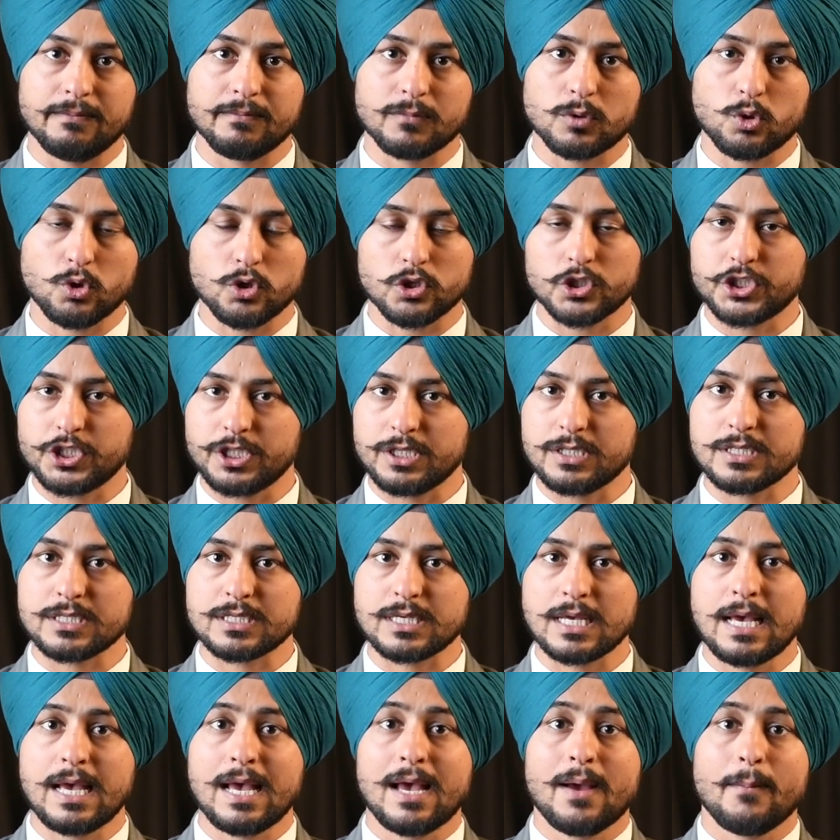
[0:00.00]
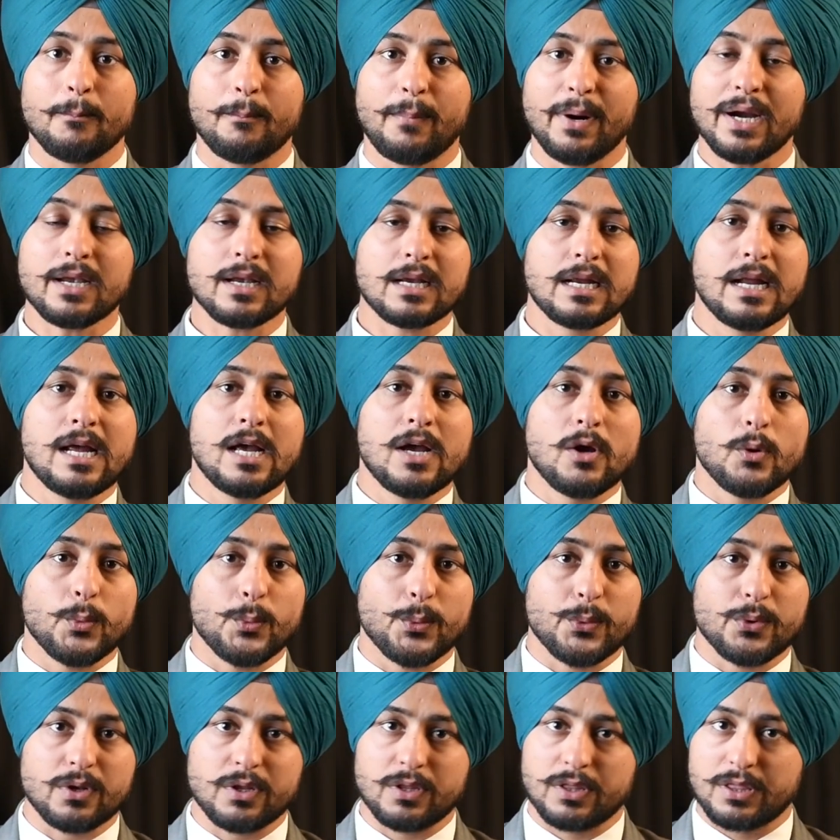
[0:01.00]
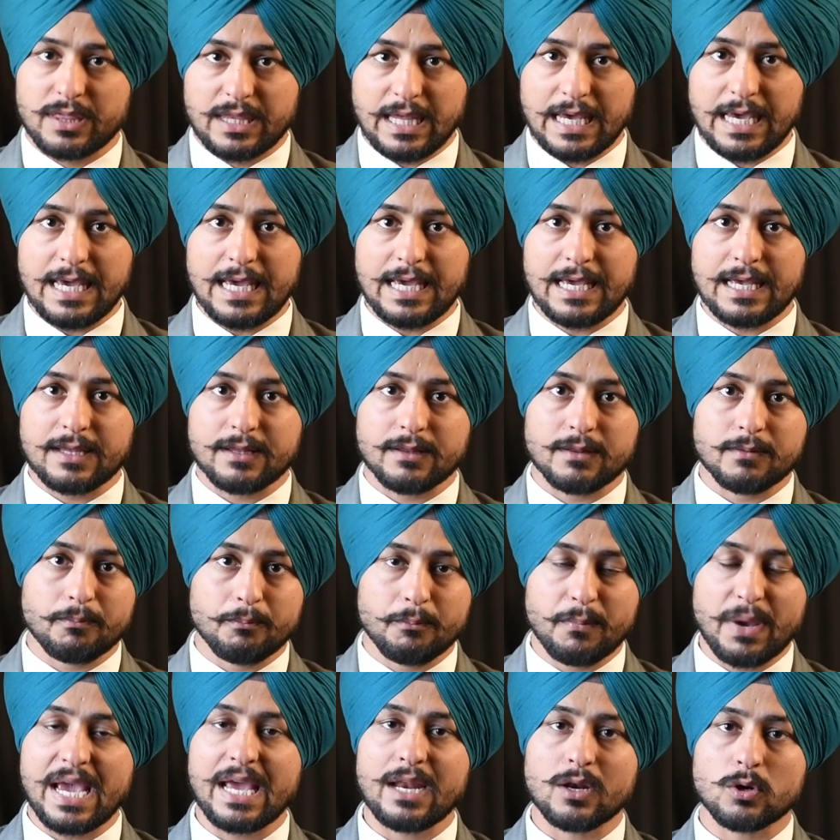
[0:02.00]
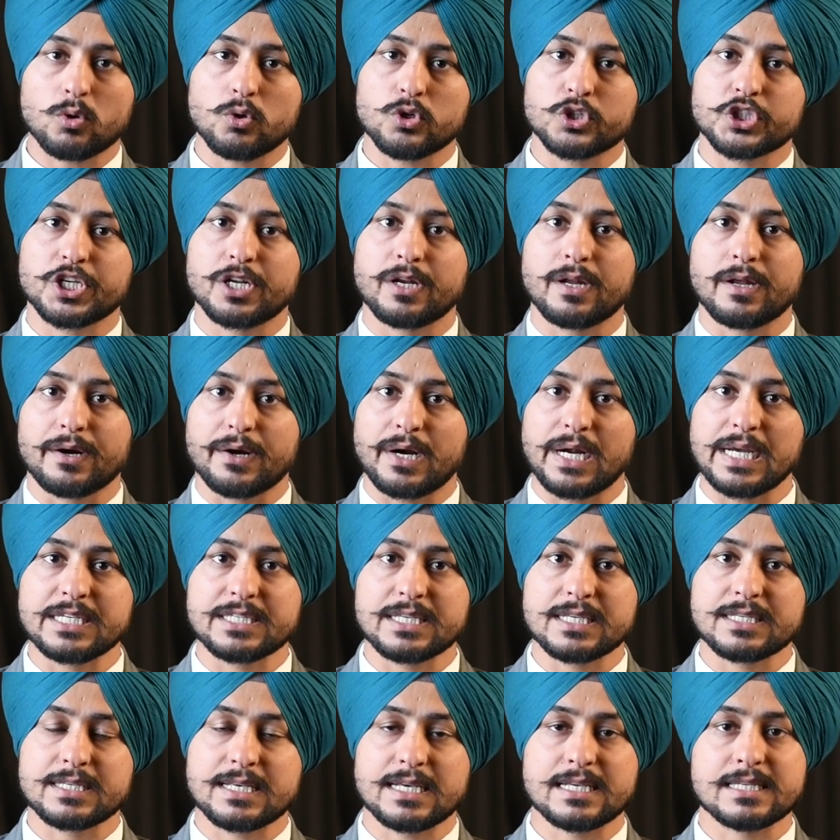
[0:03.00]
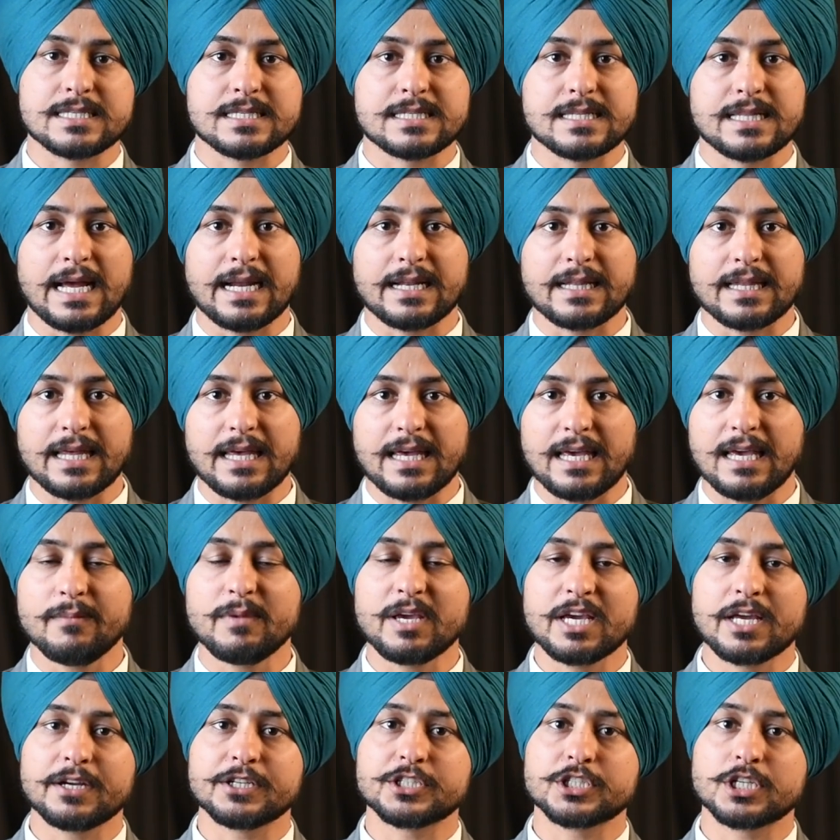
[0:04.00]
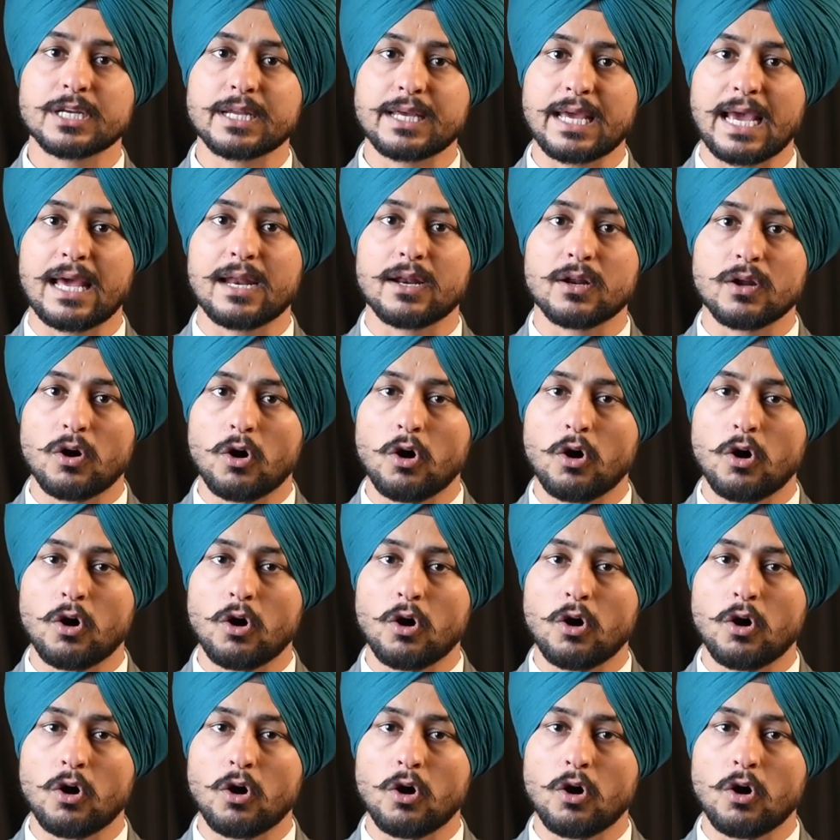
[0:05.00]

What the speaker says: questions. But the main question arises is that the immigration can